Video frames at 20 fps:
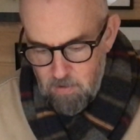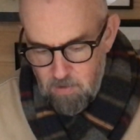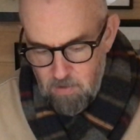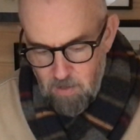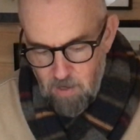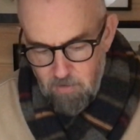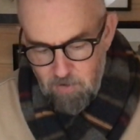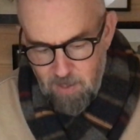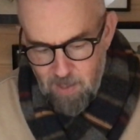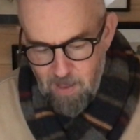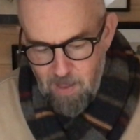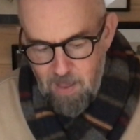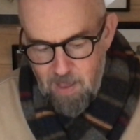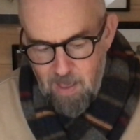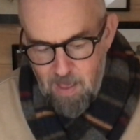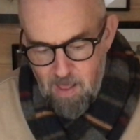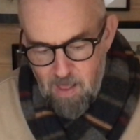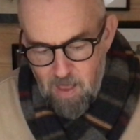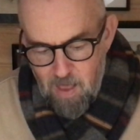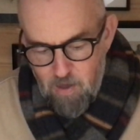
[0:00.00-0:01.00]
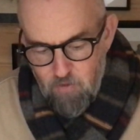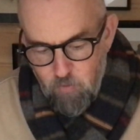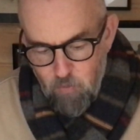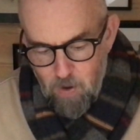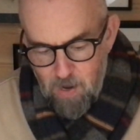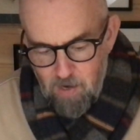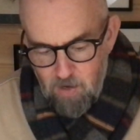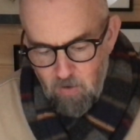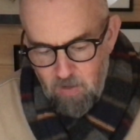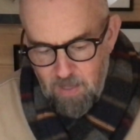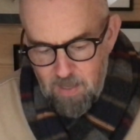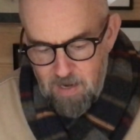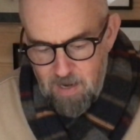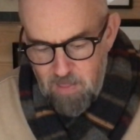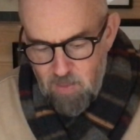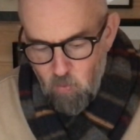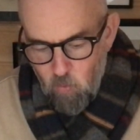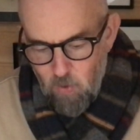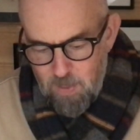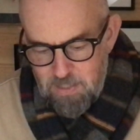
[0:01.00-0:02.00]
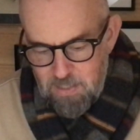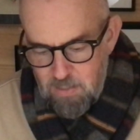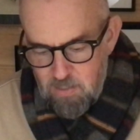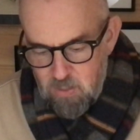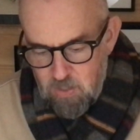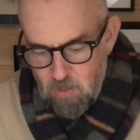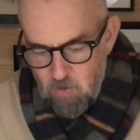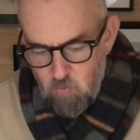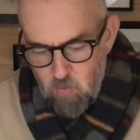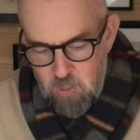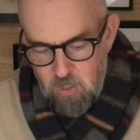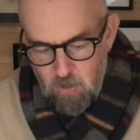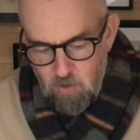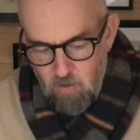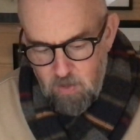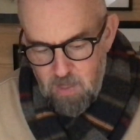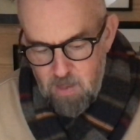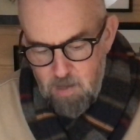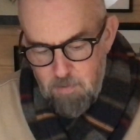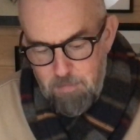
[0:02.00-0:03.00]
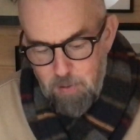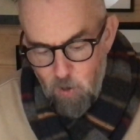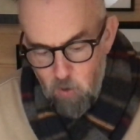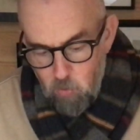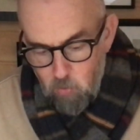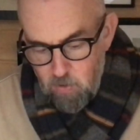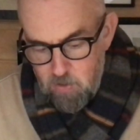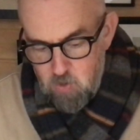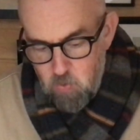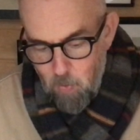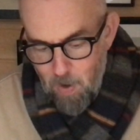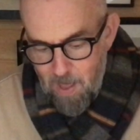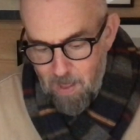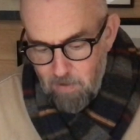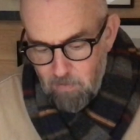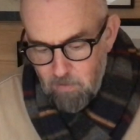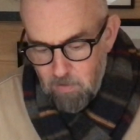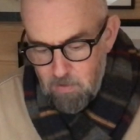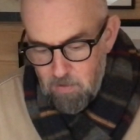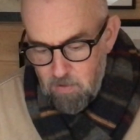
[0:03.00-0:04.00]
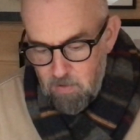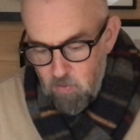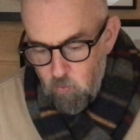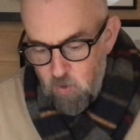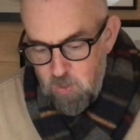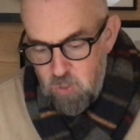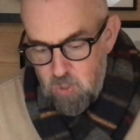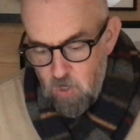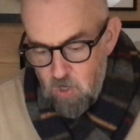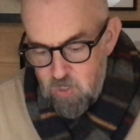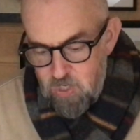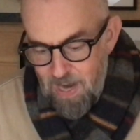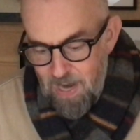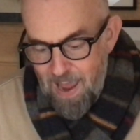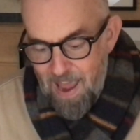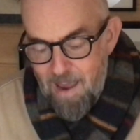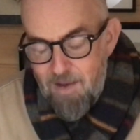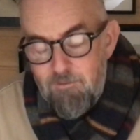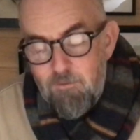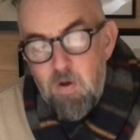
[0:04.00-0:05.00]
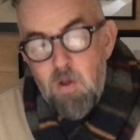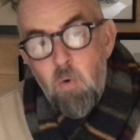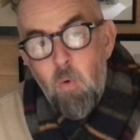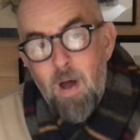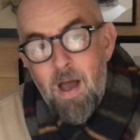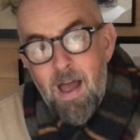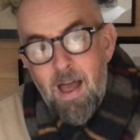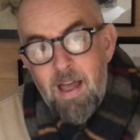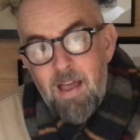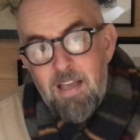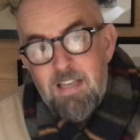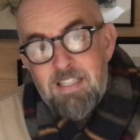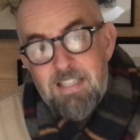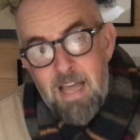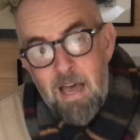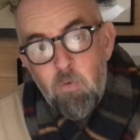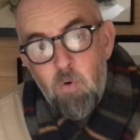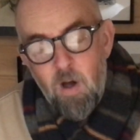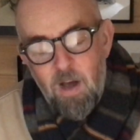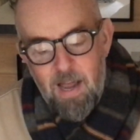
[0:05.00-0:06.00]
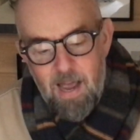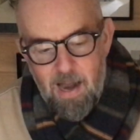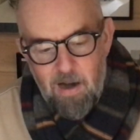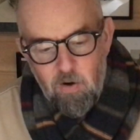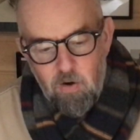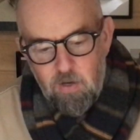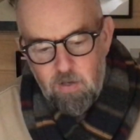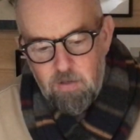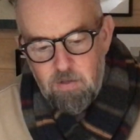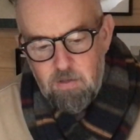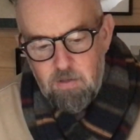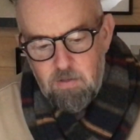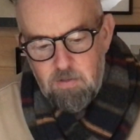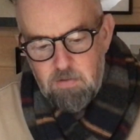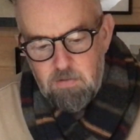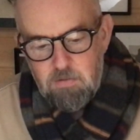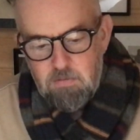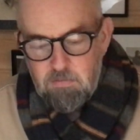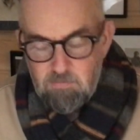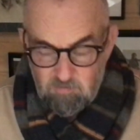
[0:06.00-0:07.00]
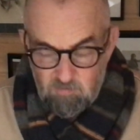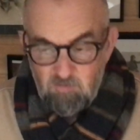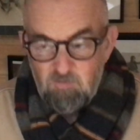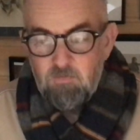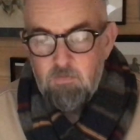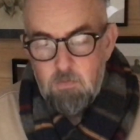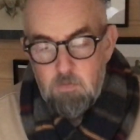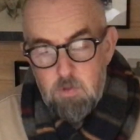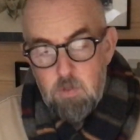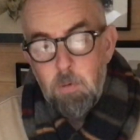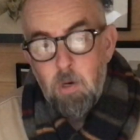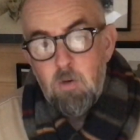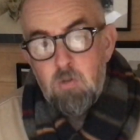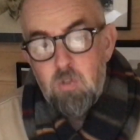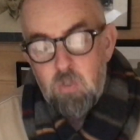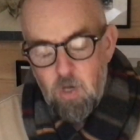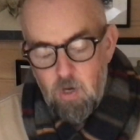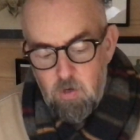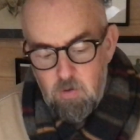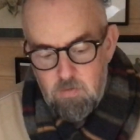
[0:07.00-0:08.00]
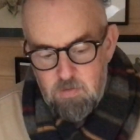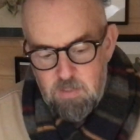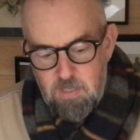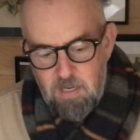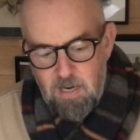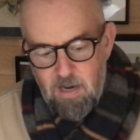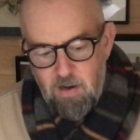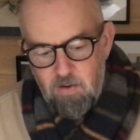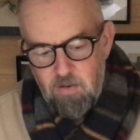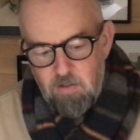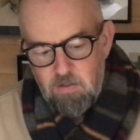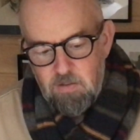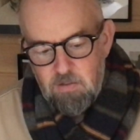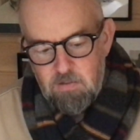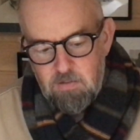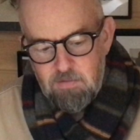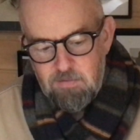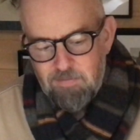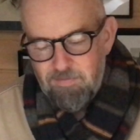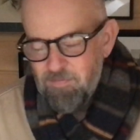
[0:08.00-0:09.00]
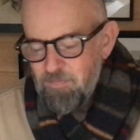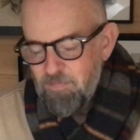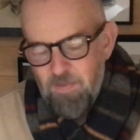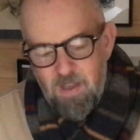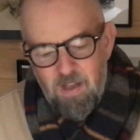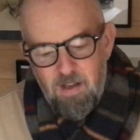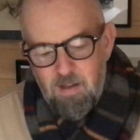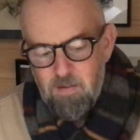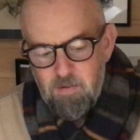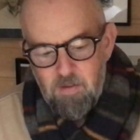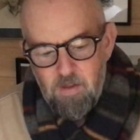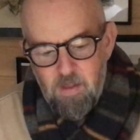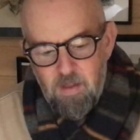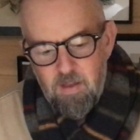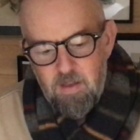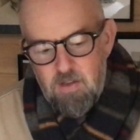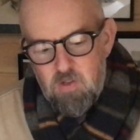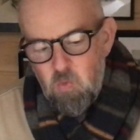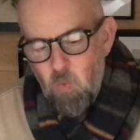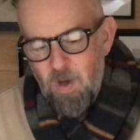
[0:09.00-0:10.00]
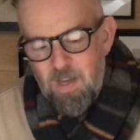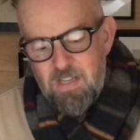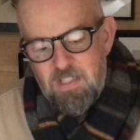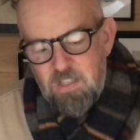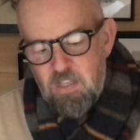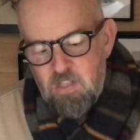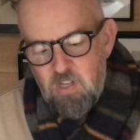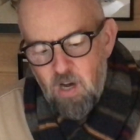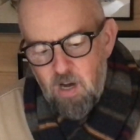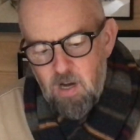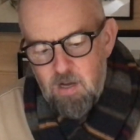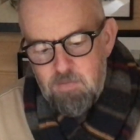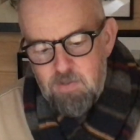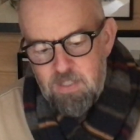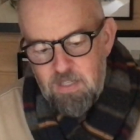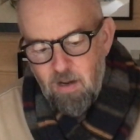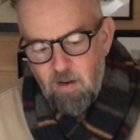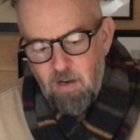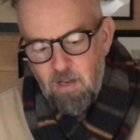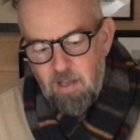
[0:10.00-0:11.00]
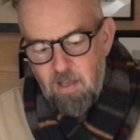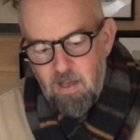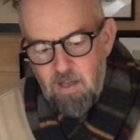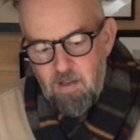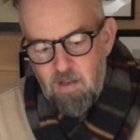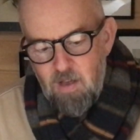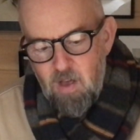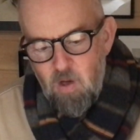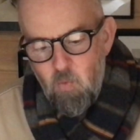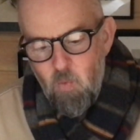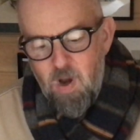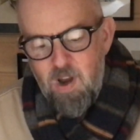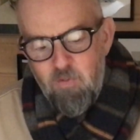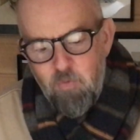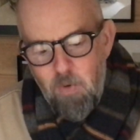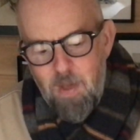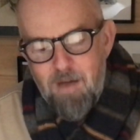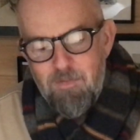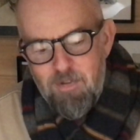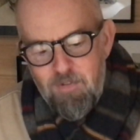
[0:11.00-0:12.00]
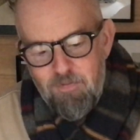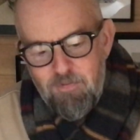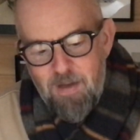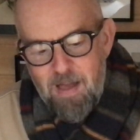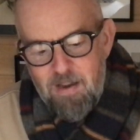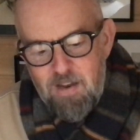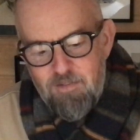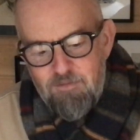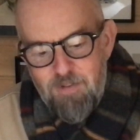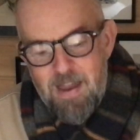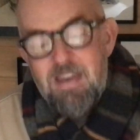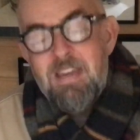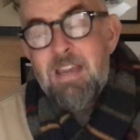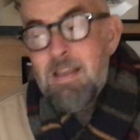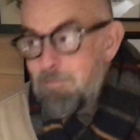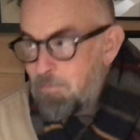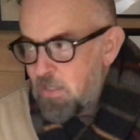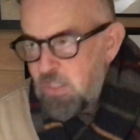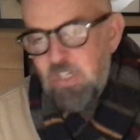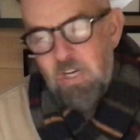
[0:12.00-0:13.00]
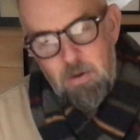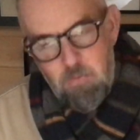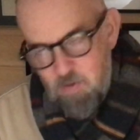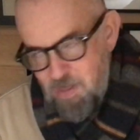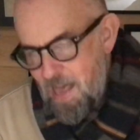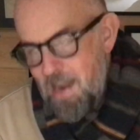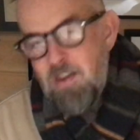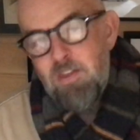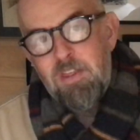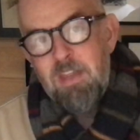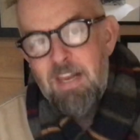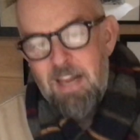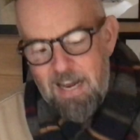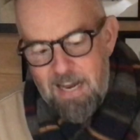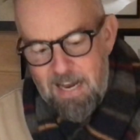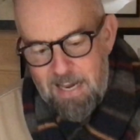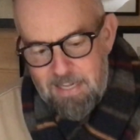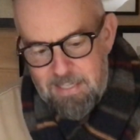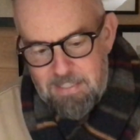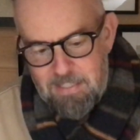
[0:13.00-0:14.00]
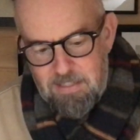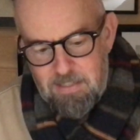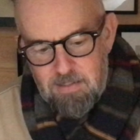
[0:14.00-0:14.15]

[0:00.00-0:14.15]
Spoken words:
Okay? If we're looking in the Whittington, we should look in the pool as well. We search everywhere. Isn't that right, Aaron? Suppose so, said Aaron. No. It's a waste of time, said Ollie. When have we ever found a vending machine with anything in it?